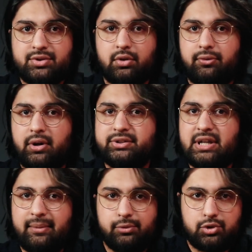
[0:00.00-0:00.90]
So for
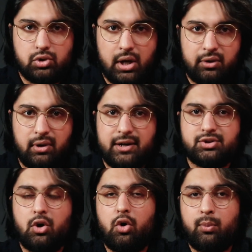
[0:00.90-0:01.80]
example, train
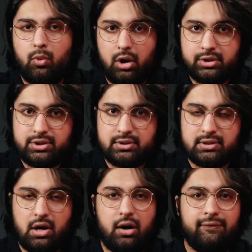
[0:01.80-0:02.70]
rides home, walks to
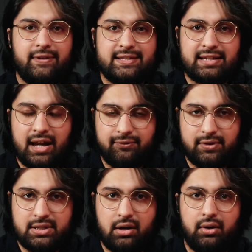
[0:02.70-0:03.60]
the office,
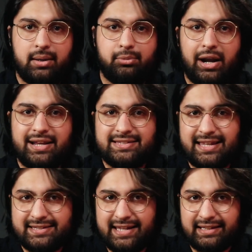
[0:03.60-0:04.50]
cafeteria breaks,
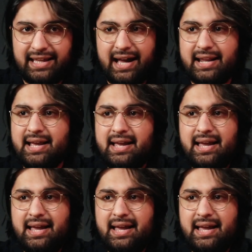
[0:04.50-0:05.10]
things like that.